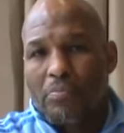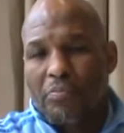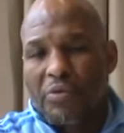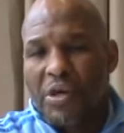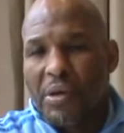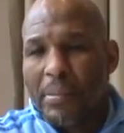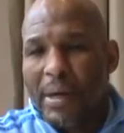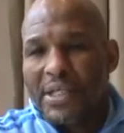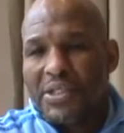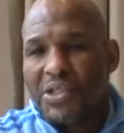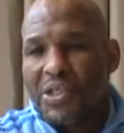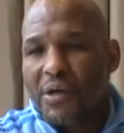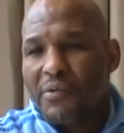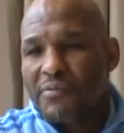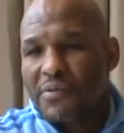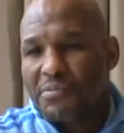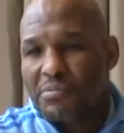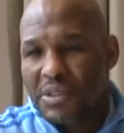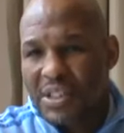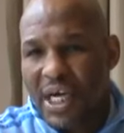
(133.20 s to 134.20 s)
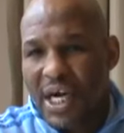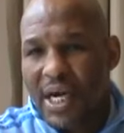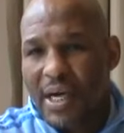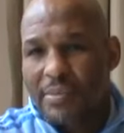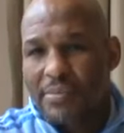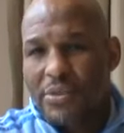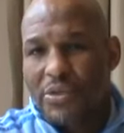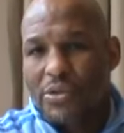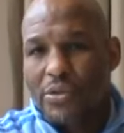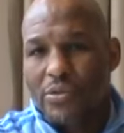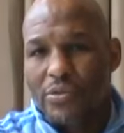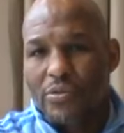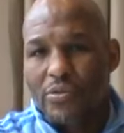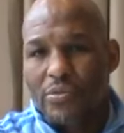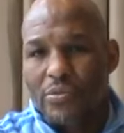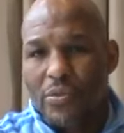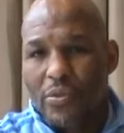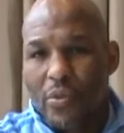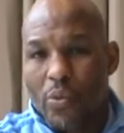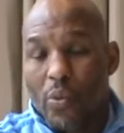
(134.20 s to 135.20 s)
give myself some time to
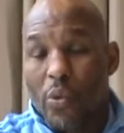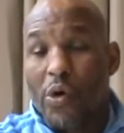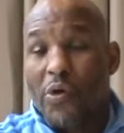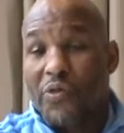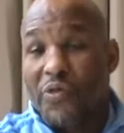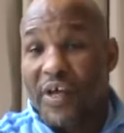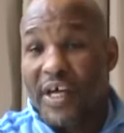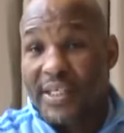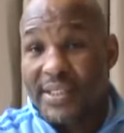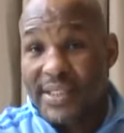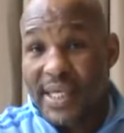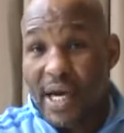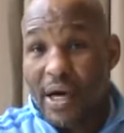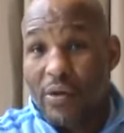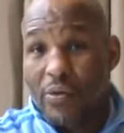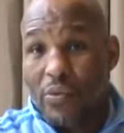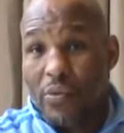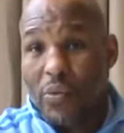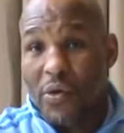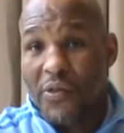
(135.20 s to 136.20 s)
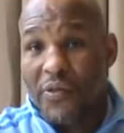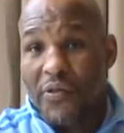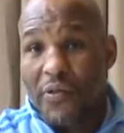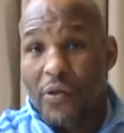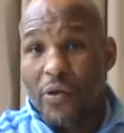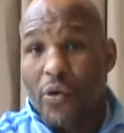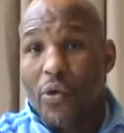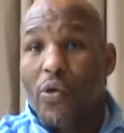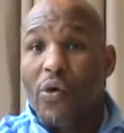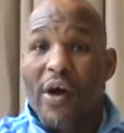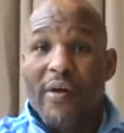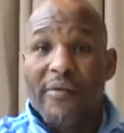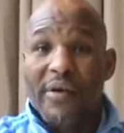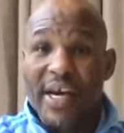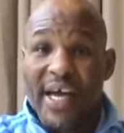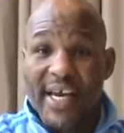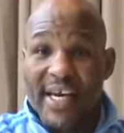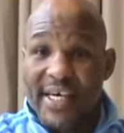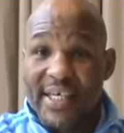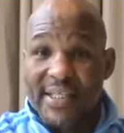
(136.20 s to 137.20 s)
work things out with whoever
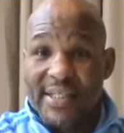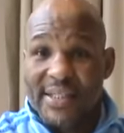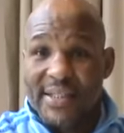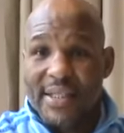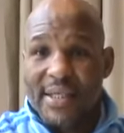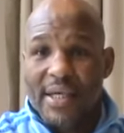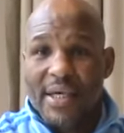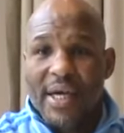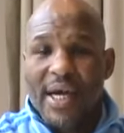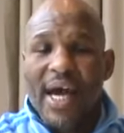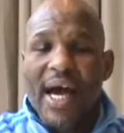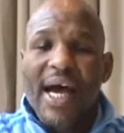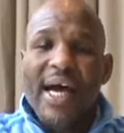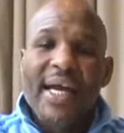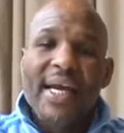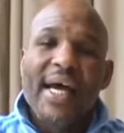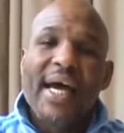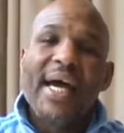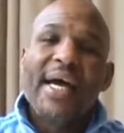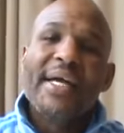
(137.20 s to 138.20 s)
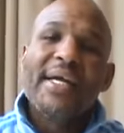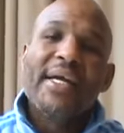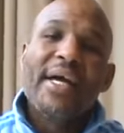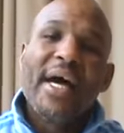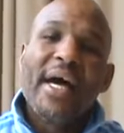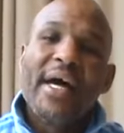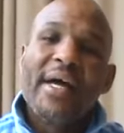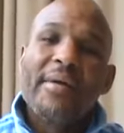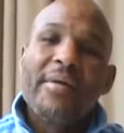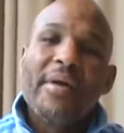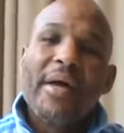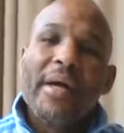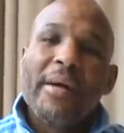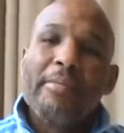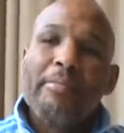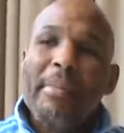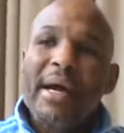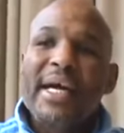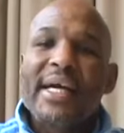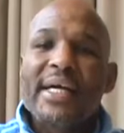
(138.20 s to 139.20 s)
that is, and and and,
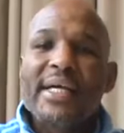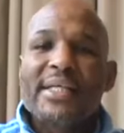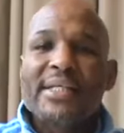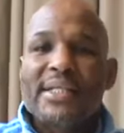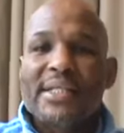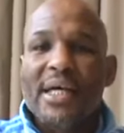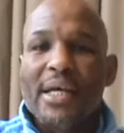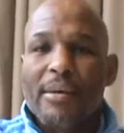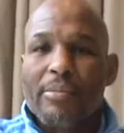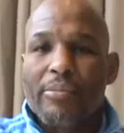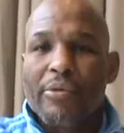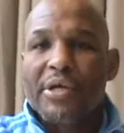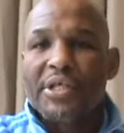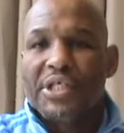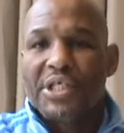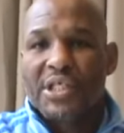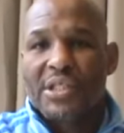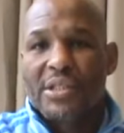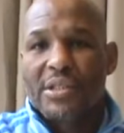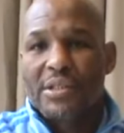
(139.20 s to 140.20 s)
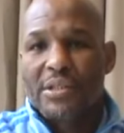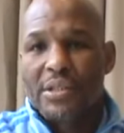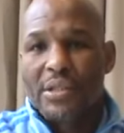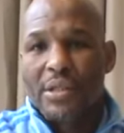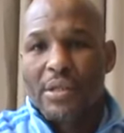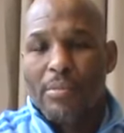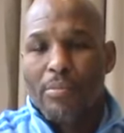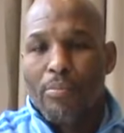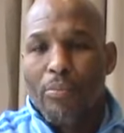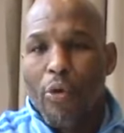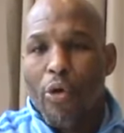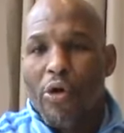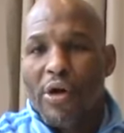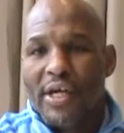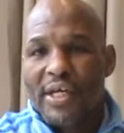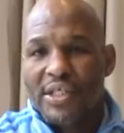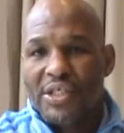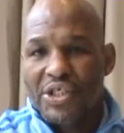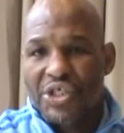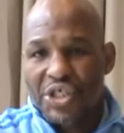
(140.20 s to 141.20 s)
and make it a celebration more
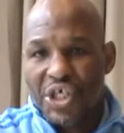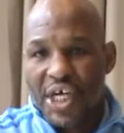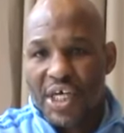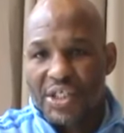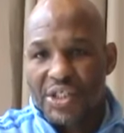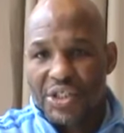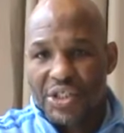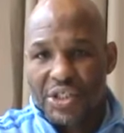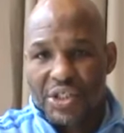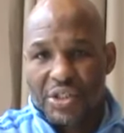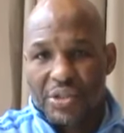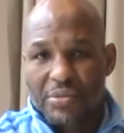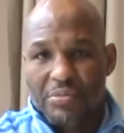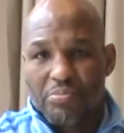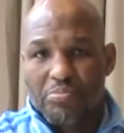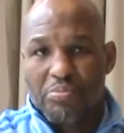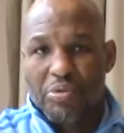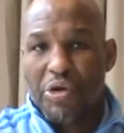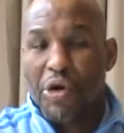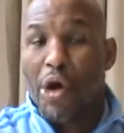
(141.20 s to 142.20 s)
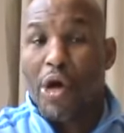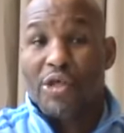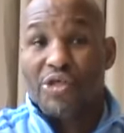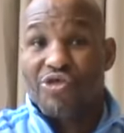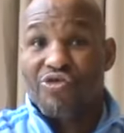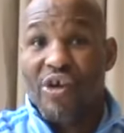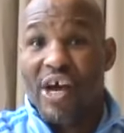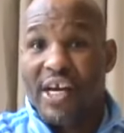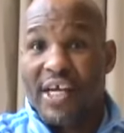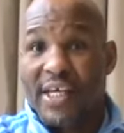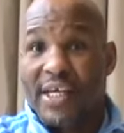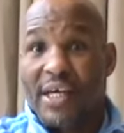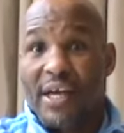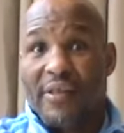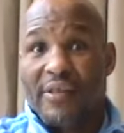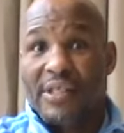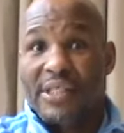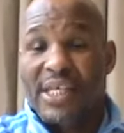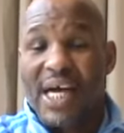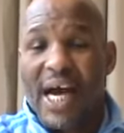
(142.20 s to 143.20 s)
than just Bernard's trying to get
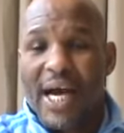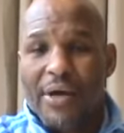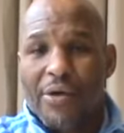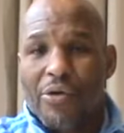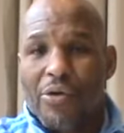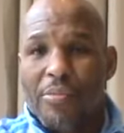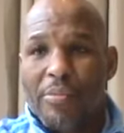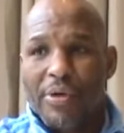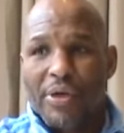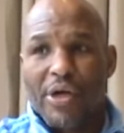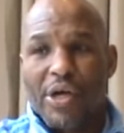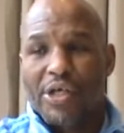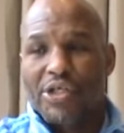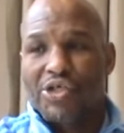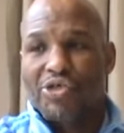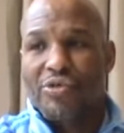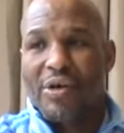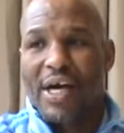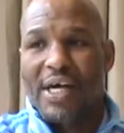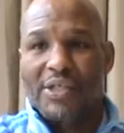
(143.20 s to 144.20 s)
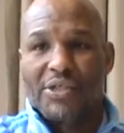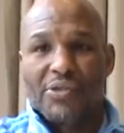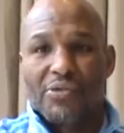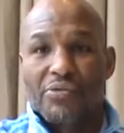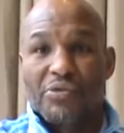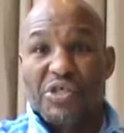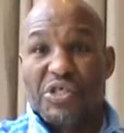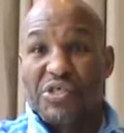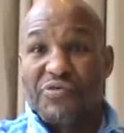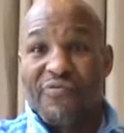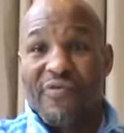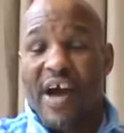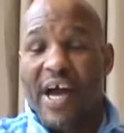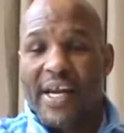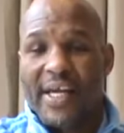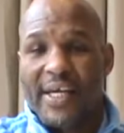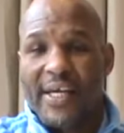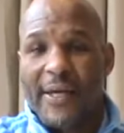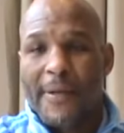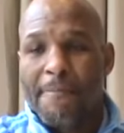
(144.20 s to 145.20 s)
another title. Bernard's trying to just
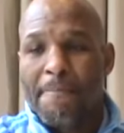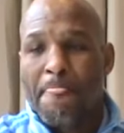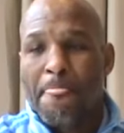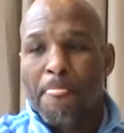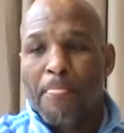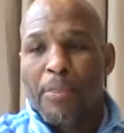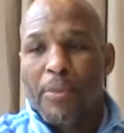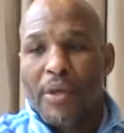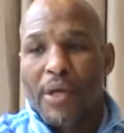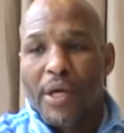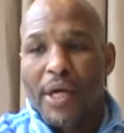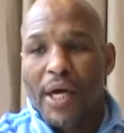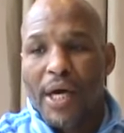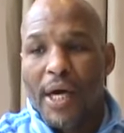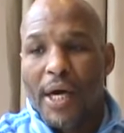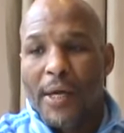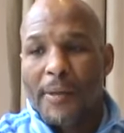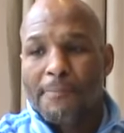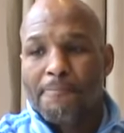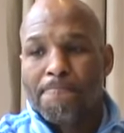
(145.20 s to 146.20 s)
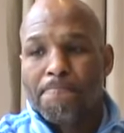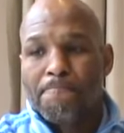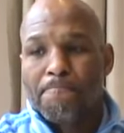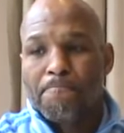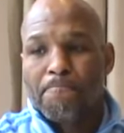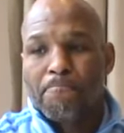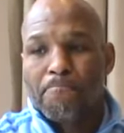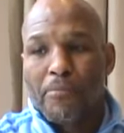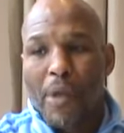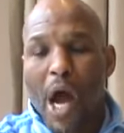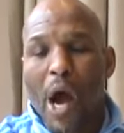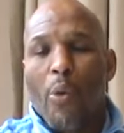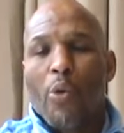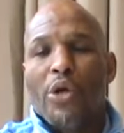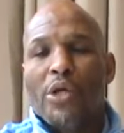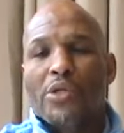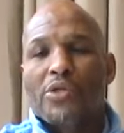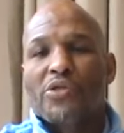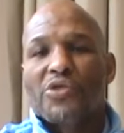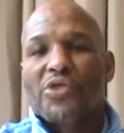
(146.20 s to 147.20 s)
fight again um, I
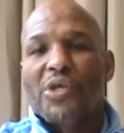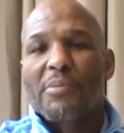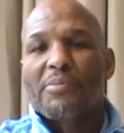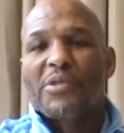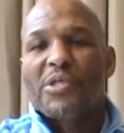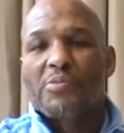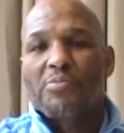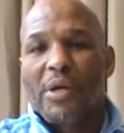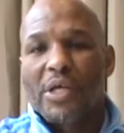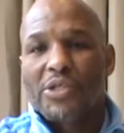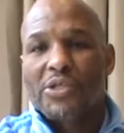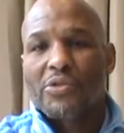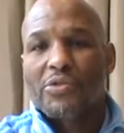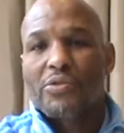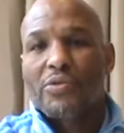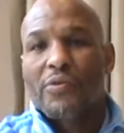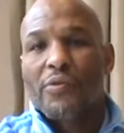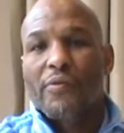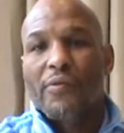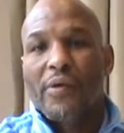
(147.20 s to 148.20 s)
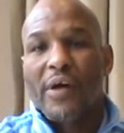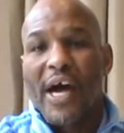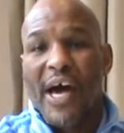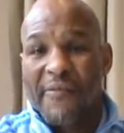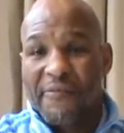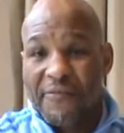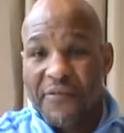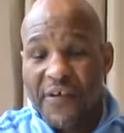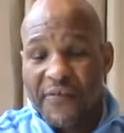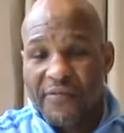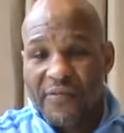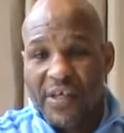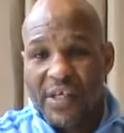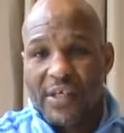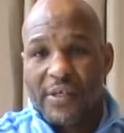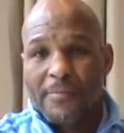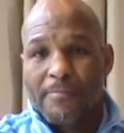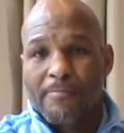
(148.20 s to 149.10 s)
want to do something special at 50.